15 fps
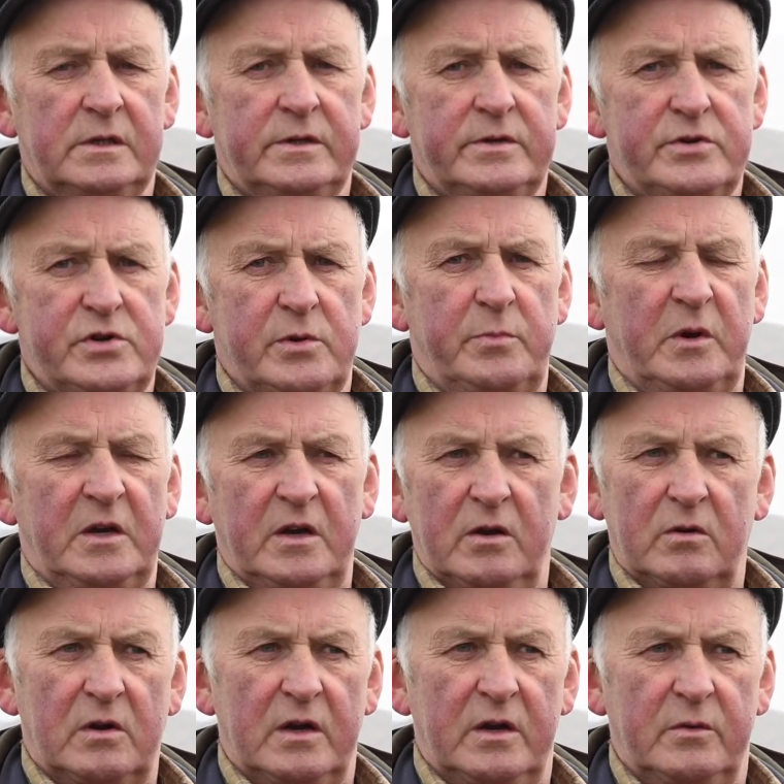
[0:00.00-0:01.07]
shipping
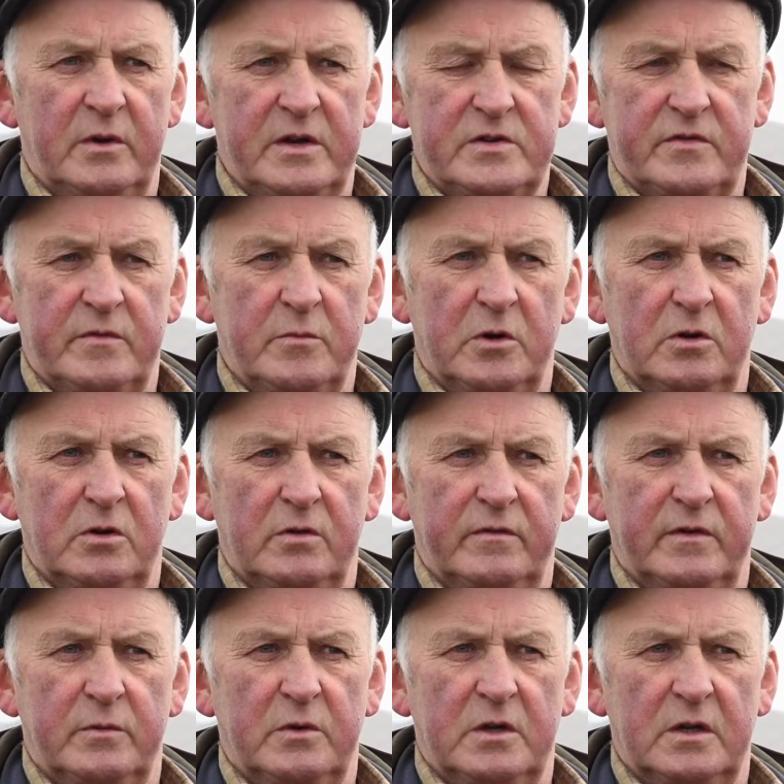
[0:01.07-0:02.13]
nuclear waste from all
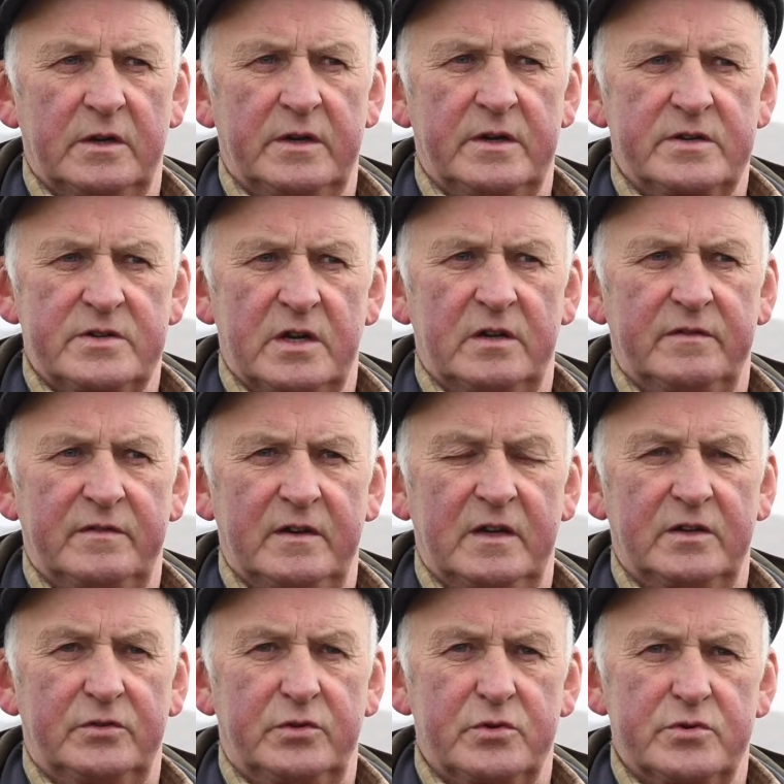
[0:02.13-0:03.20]
over the world into
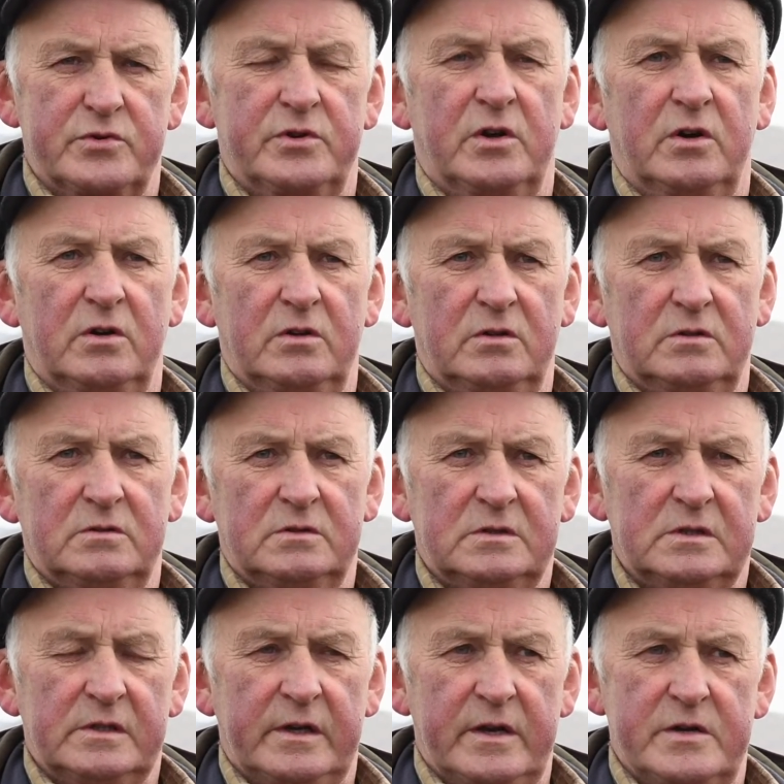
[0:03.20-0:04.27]
Sellafield does not
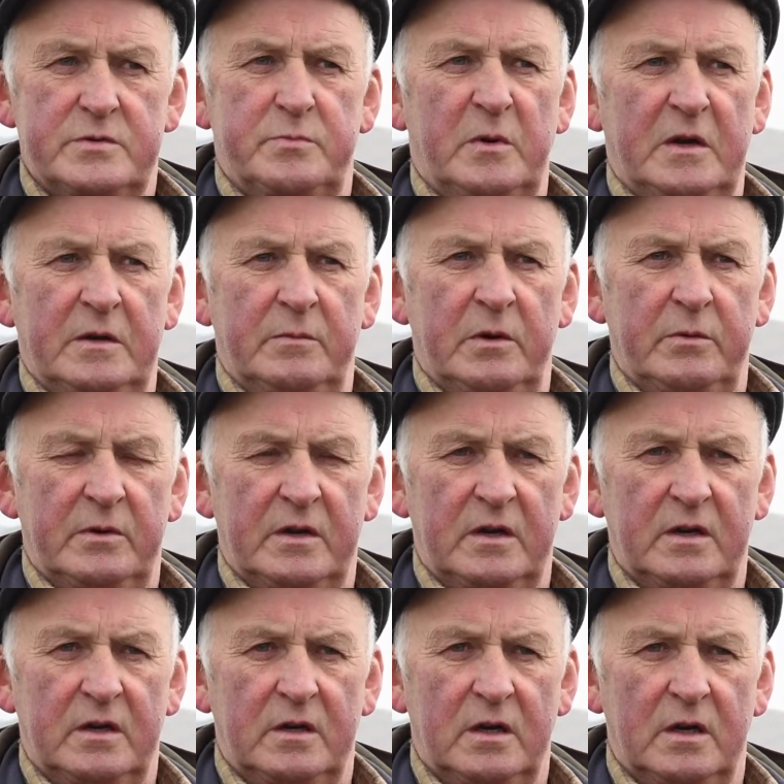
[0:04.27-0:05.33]
inspire me with a
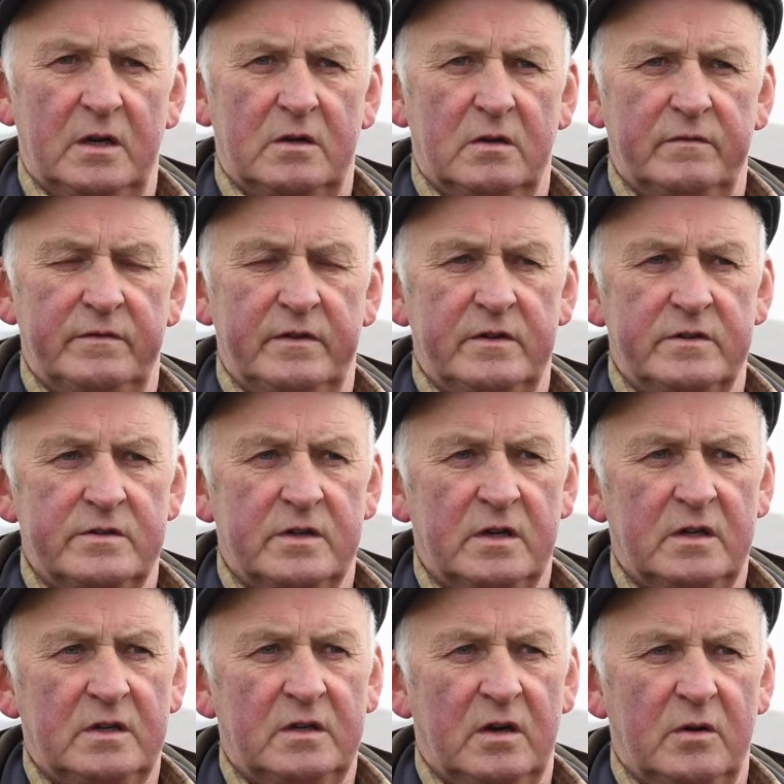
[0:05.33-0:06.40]
great deal of confidence.
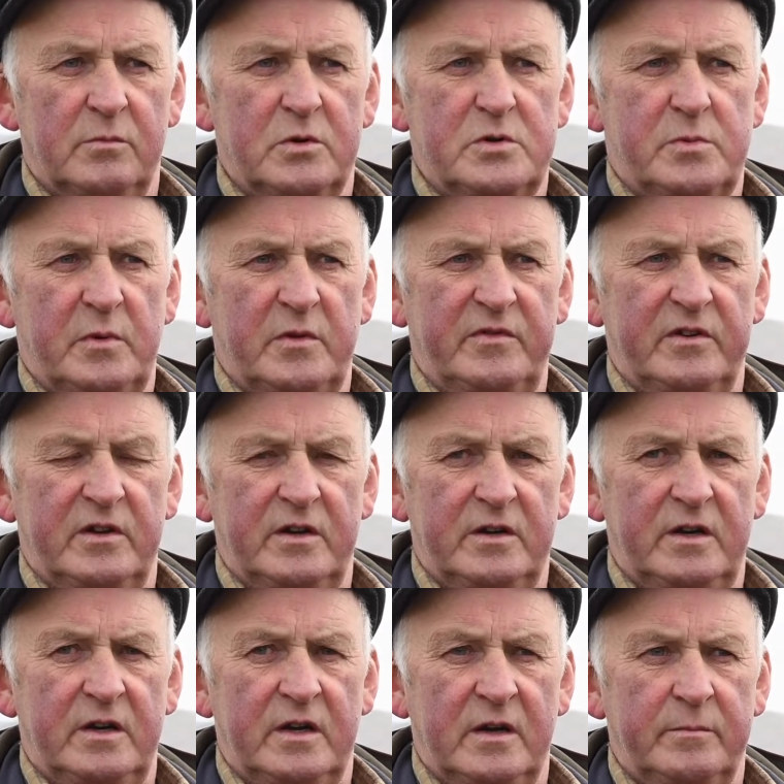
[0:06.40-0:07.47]
I would much prefer it
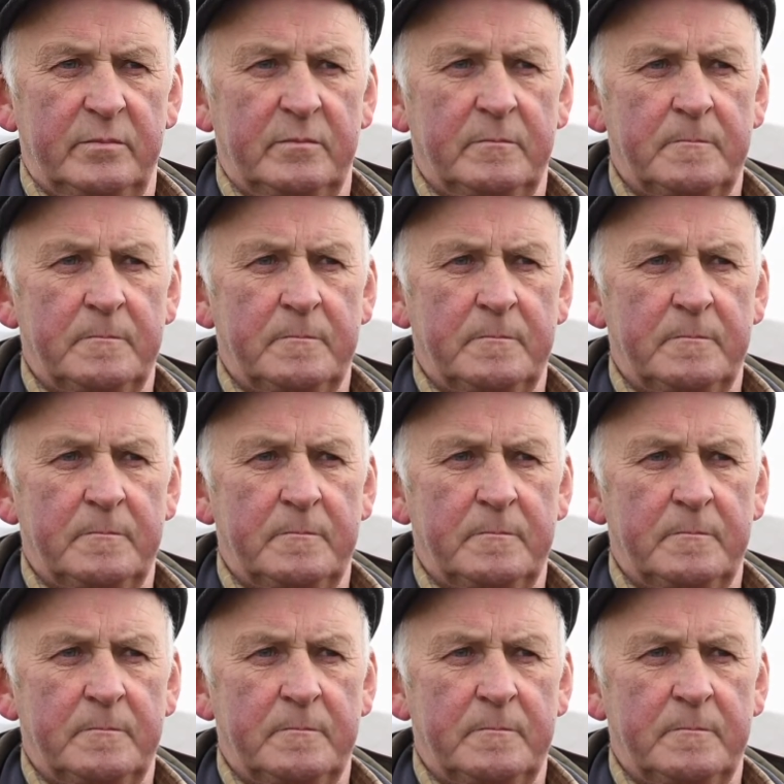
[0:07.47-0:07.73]
didn't happen.